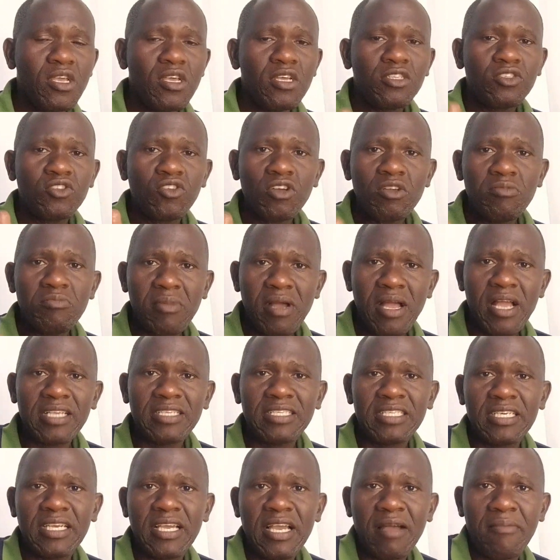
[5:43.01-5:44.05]
talk
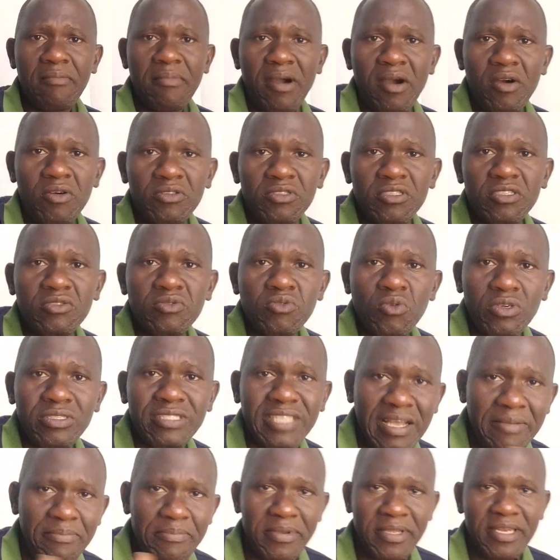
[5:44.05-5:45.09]
much about what
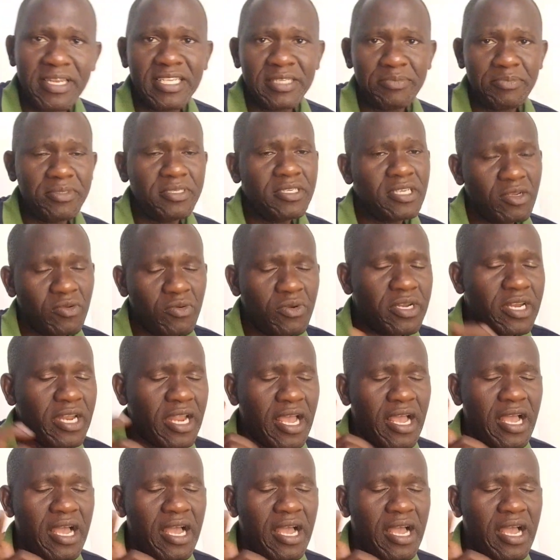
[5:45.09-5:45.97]
happened, especially when